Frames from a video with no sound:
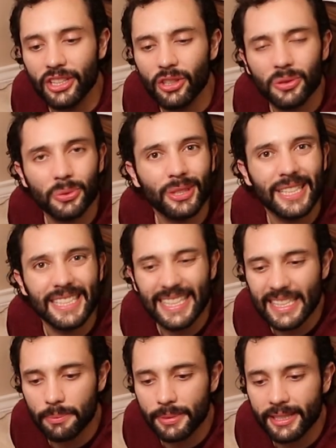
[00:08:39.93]
You don't really
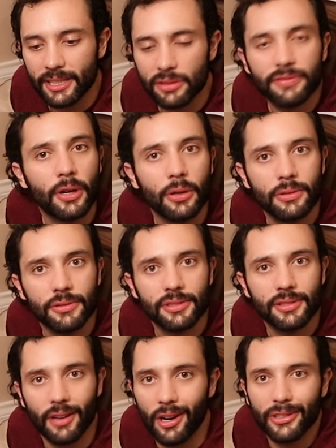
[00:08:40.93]
need it because
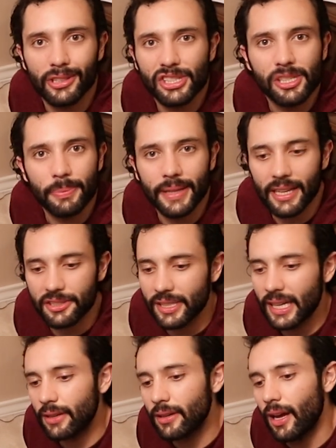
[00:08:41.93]
phones are your GPS
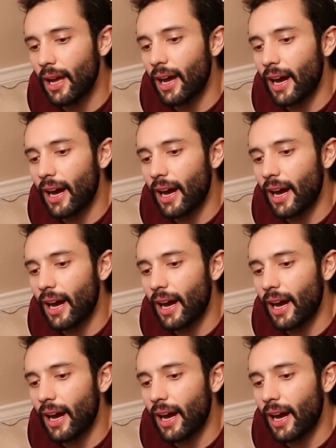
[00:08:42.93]
now.